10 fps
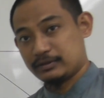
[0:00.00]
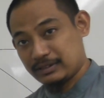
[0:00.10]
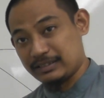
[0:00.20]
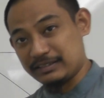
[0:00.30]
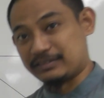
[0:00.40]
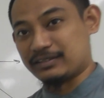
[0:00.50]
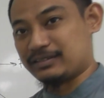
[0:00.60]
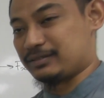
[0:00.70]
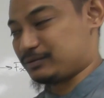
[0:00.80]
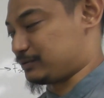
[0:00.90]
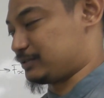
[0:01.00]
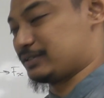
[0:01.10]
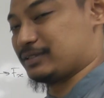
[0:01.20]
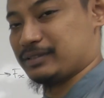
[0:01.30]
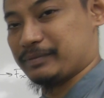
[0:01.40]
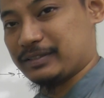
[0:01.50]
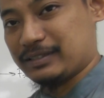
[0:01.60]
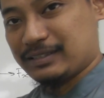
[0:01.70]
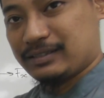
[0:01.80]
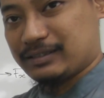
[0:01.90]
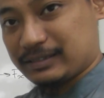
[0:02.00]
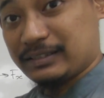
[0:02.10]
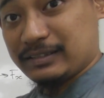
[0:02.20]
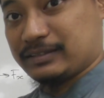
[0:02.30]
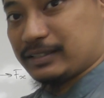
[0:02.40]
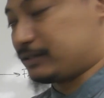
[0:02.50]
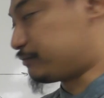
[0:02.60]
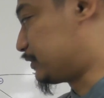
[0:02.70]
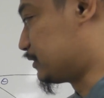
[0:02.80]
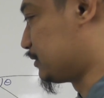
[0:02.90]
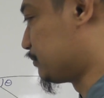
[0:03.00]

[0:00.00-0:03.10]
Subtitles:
Literally, not literally, but really at your fingertip.